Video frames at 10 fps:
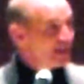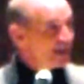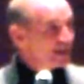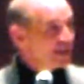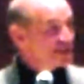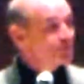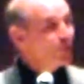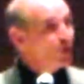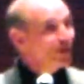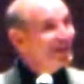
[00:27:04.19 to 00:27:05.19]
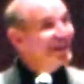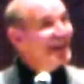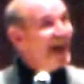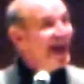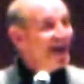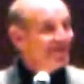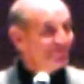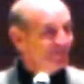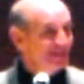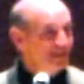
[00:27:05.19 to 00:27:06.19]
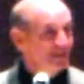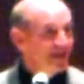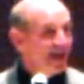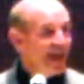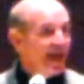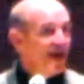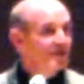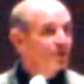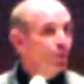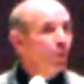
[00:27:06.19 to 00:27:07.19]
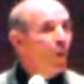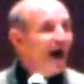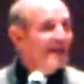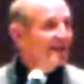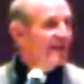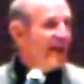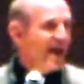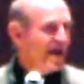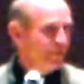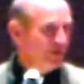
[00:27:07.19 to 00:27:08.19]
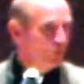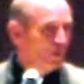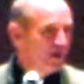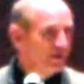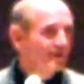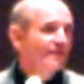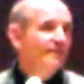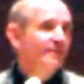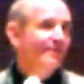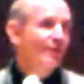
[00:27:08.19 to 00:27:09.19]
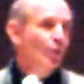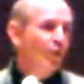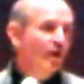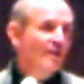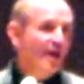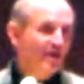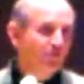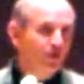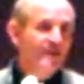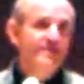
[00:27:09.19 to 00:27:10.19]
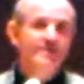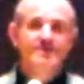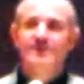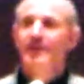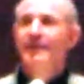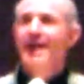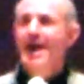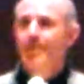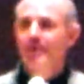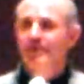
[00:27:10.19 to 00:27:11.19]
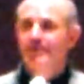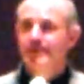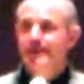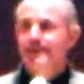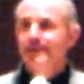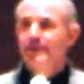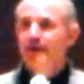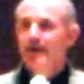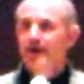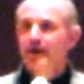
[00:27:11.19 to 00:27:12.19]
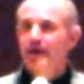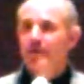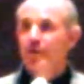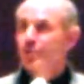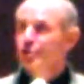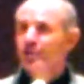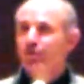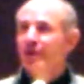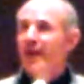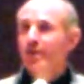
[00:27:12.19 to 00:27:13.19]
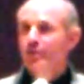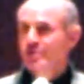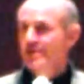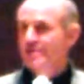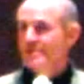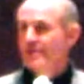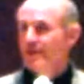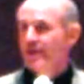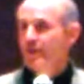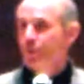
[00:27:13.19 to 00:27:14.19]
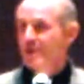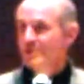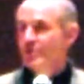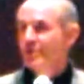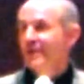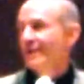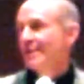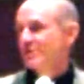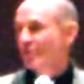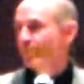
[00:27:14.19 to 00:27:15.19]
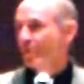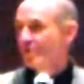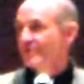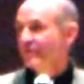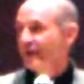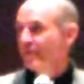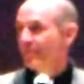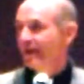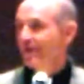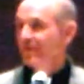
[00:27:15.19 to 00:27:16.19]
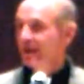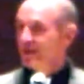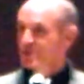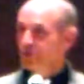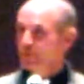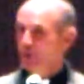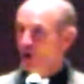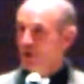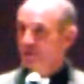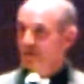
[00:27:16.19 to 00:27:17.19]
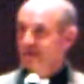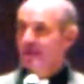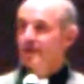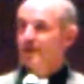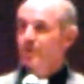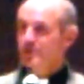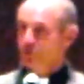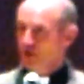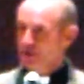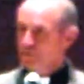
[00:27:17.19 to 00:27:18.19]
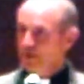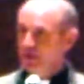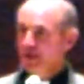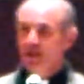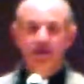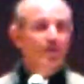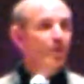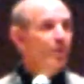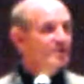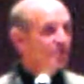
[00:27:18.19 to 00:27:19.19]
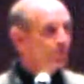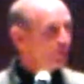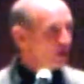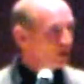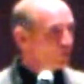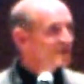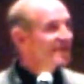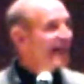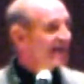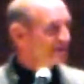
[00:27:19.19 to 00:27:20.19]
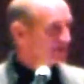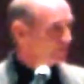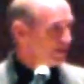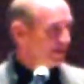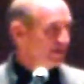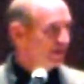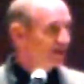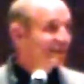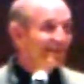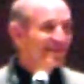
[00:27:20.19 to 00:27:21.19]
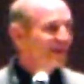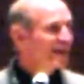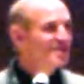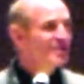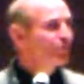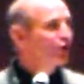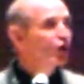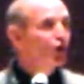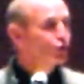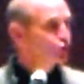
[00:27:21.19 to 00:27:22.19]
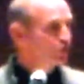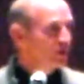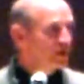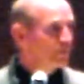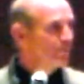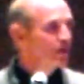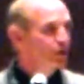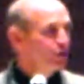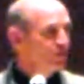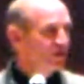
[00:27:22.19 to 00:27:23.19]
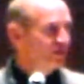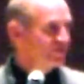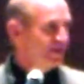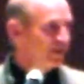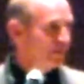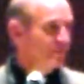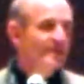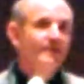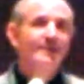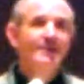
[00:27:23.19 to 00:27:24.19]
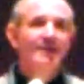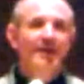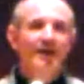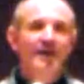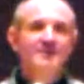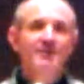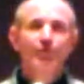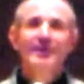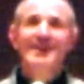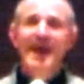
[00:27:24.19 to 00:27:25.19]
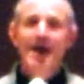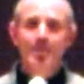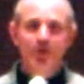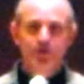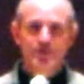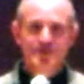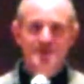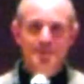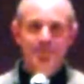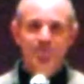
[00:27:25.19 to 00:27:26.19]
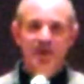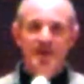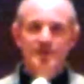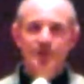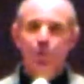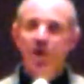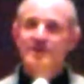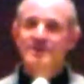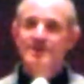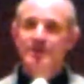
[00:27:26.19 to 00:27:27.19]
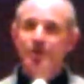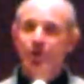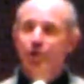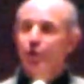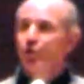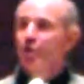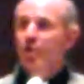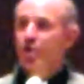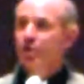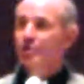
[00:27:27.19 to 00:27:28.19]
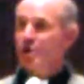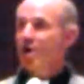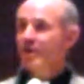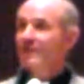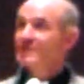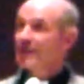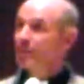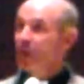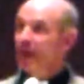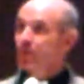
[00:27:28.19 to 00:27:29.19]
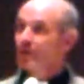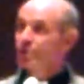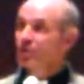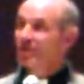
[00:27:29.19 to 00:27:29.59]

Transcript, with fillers: uh, gets broken in half. And why did it happen? Well, there were a lot of reasons that it happened. Uh, there were two different languages in the western and eastern parts of the empire. The eastern part was Greek speaking, the western part was Latin speaking. They had a different cultural milieu that developed, uh, different capitals. So once you no longer talk in the same language,